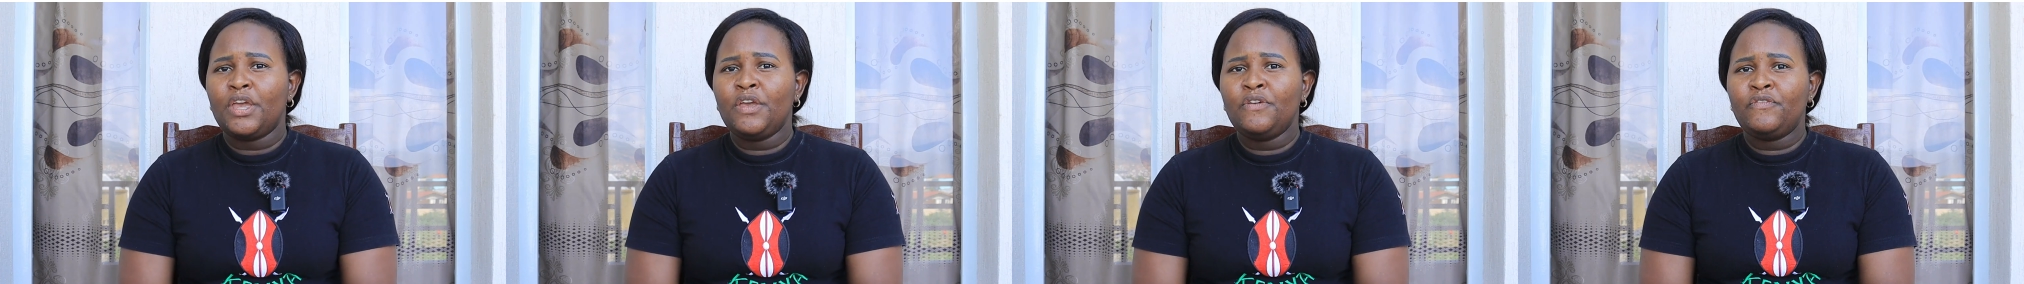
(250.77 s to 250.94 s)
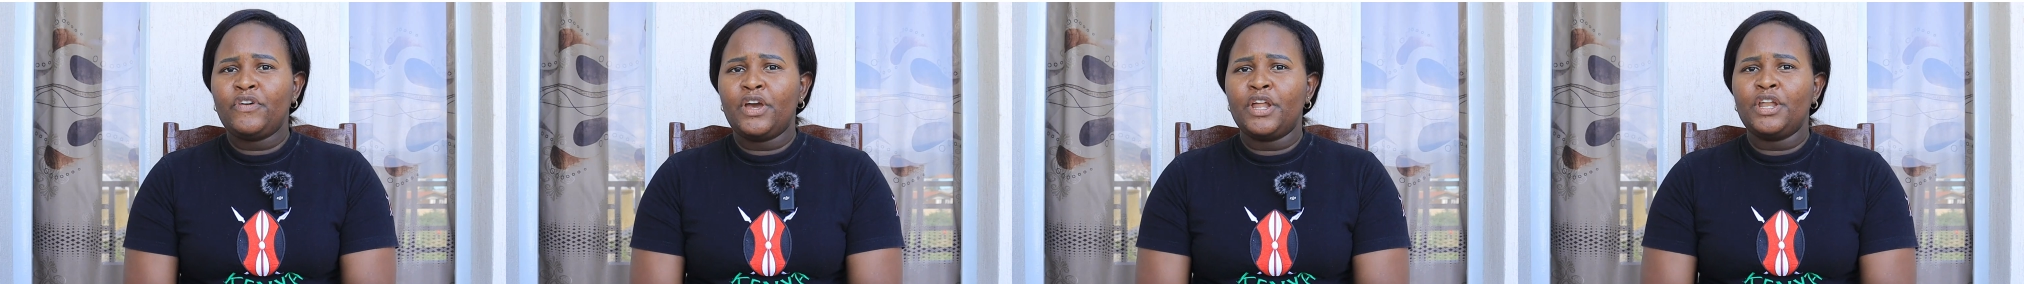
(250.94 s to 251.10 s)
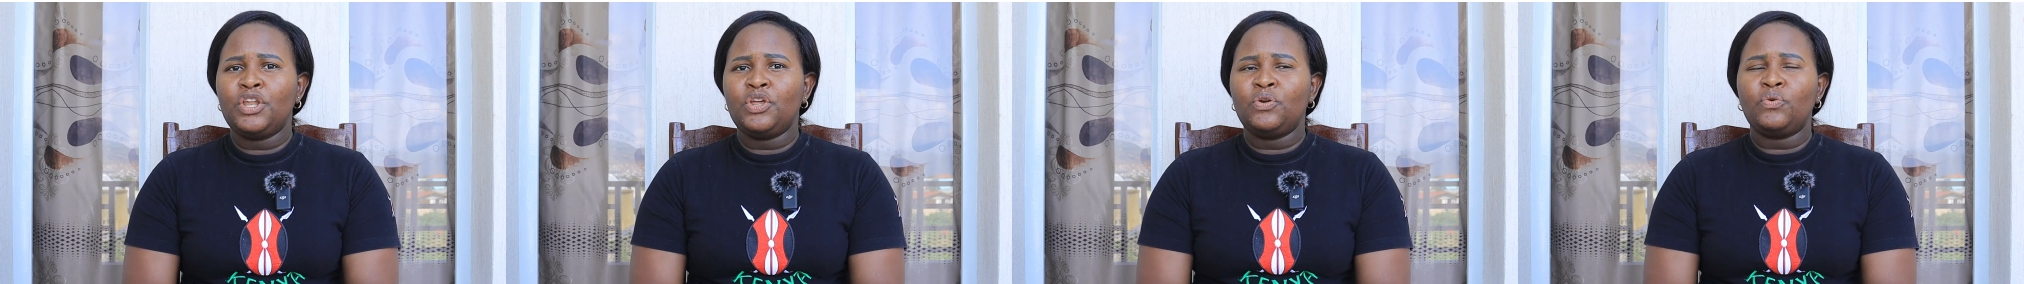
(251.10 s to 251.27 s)

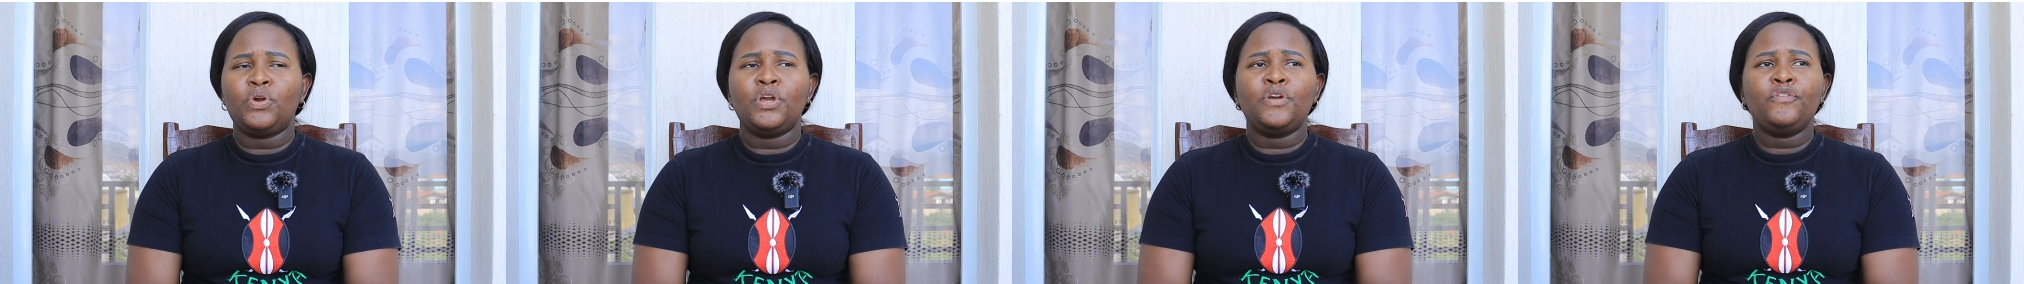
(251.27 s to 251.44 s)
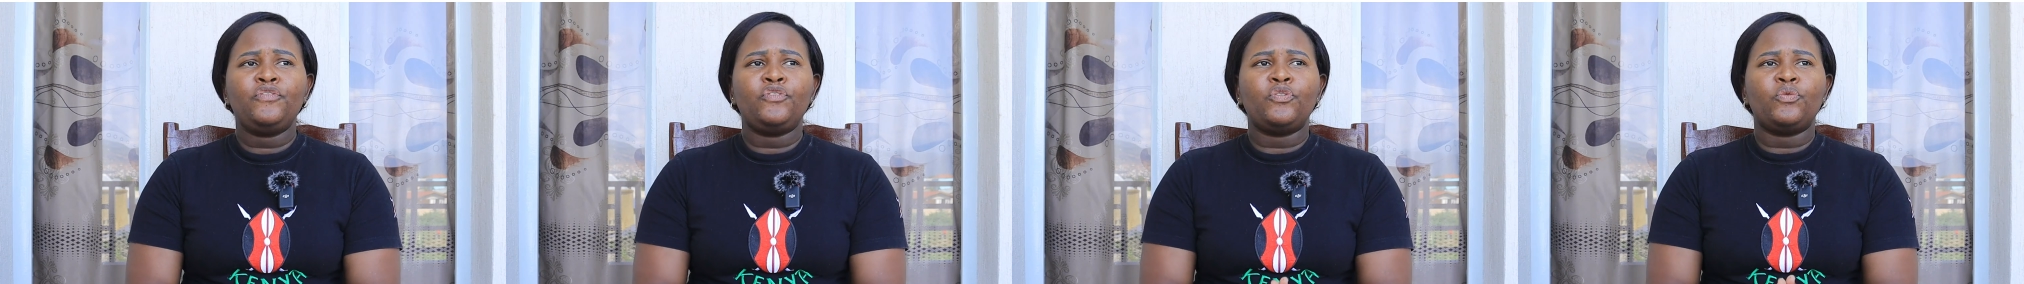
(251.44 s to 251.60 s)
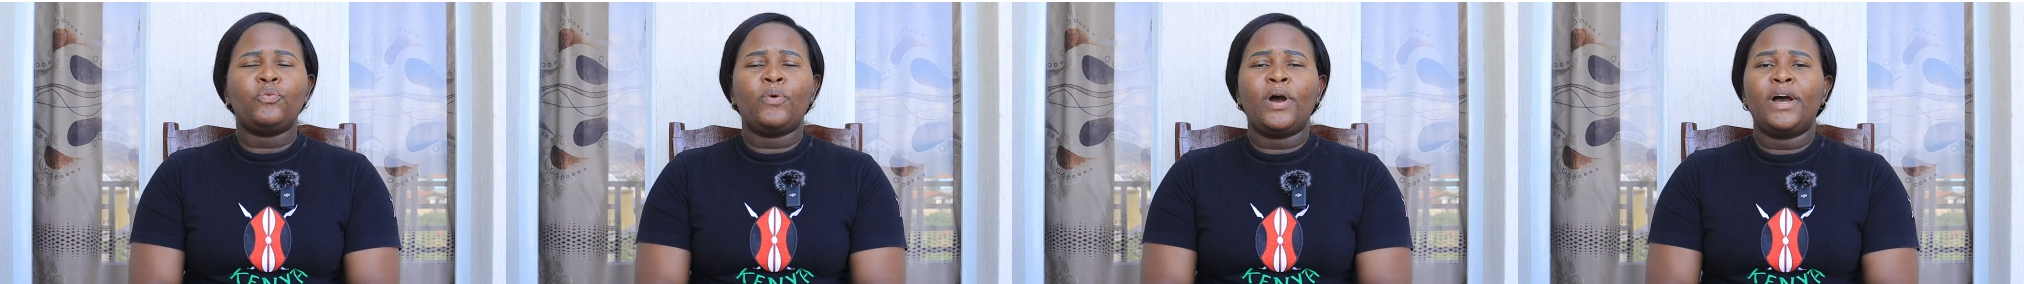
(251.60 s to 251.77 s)
Even you,
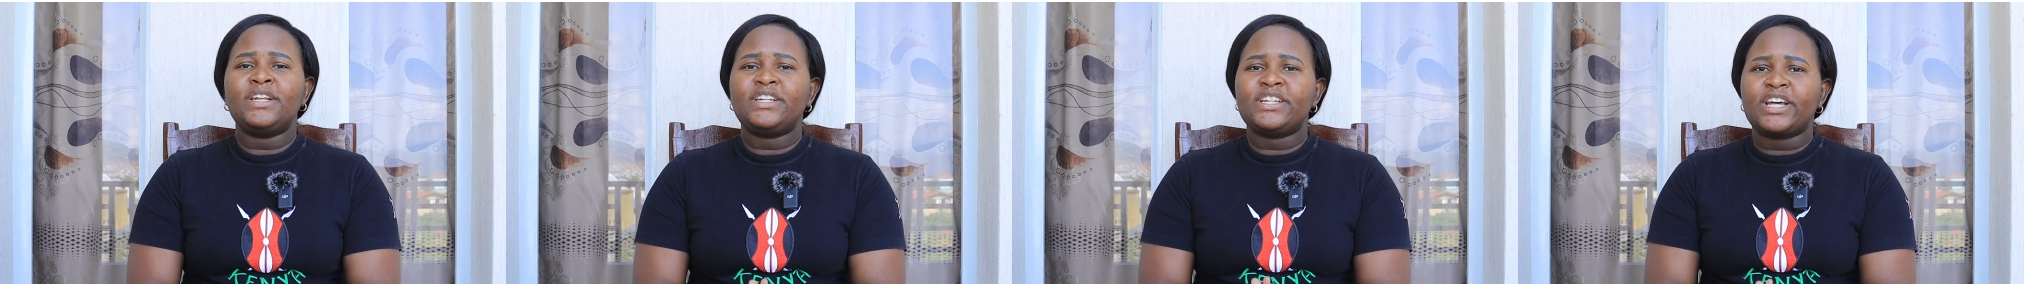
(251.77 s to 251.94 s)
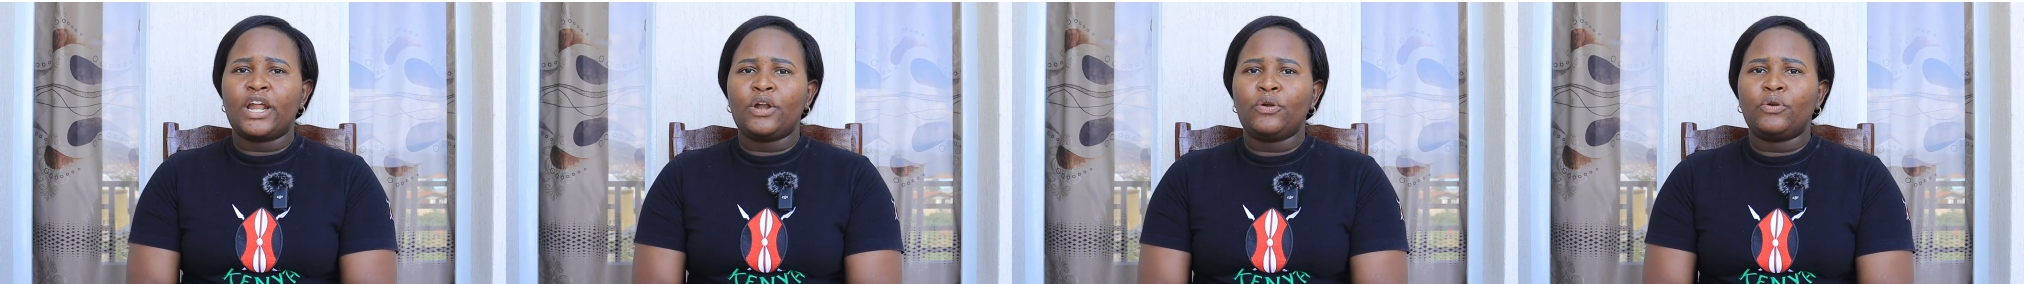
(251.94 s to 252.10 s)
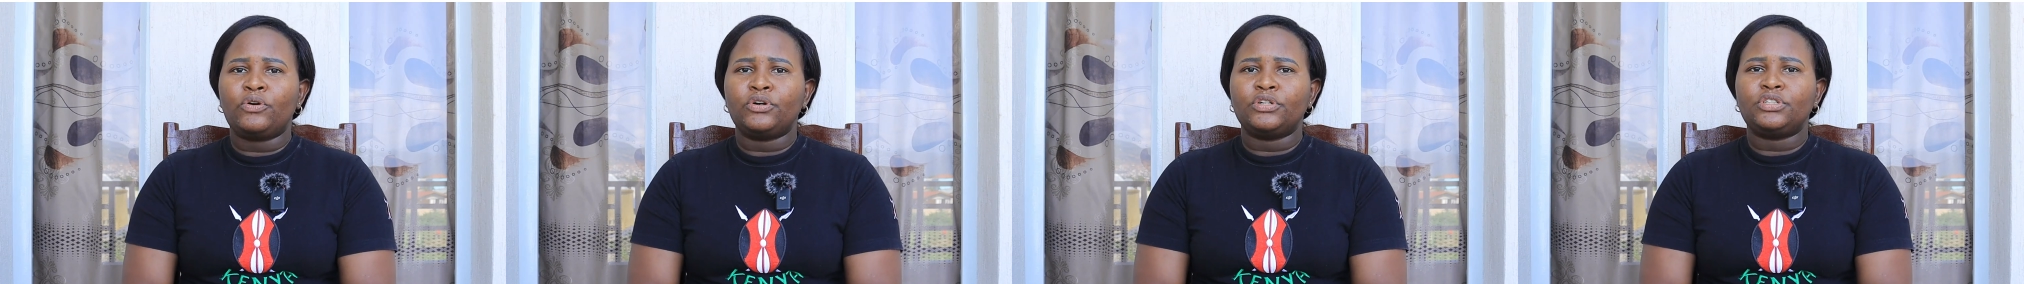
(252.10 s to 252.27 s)
if you want
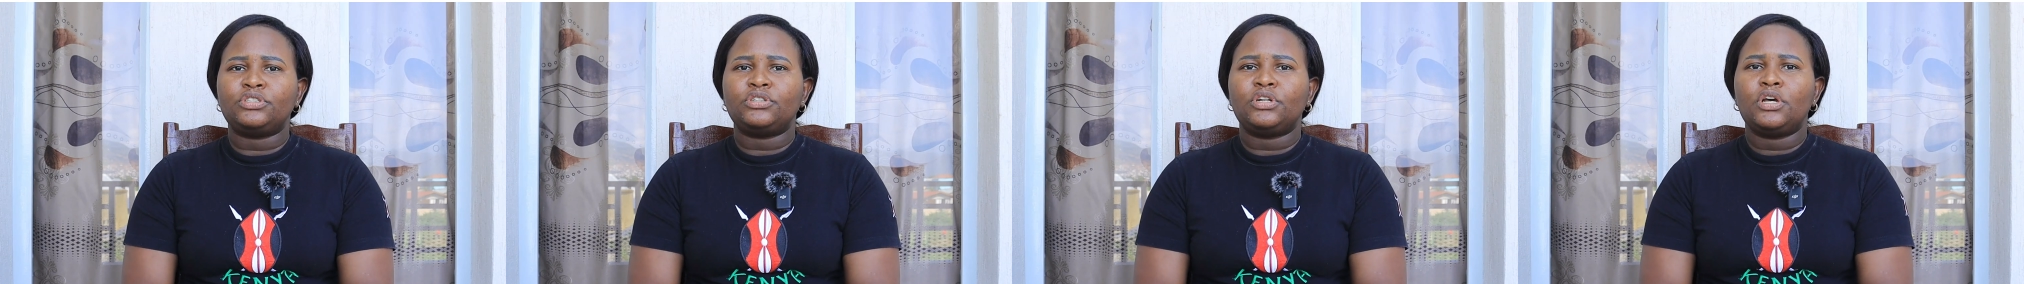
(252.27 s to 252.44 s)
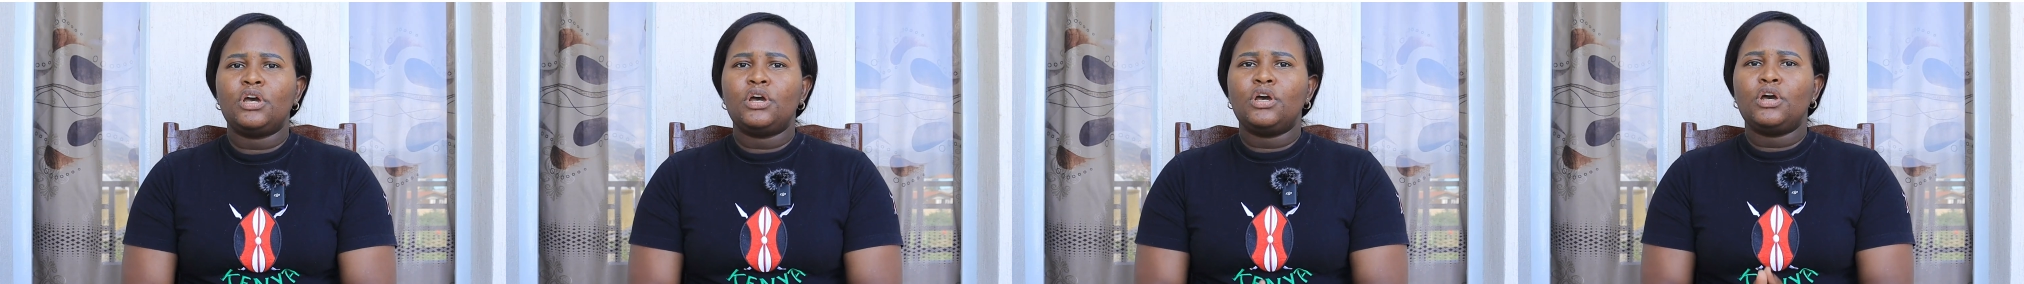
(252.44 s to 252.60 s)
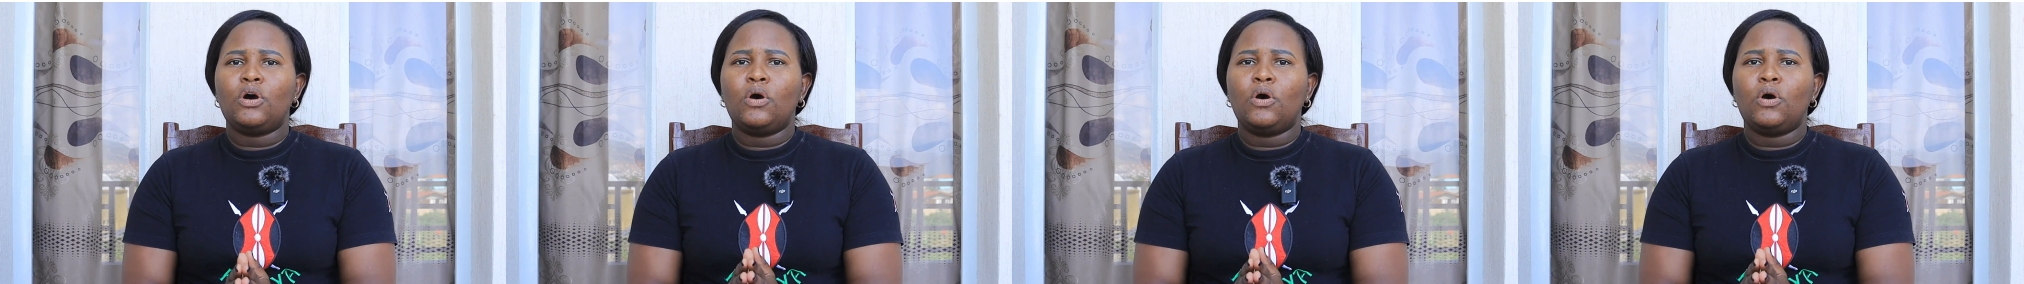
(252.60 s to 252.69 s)
a lot,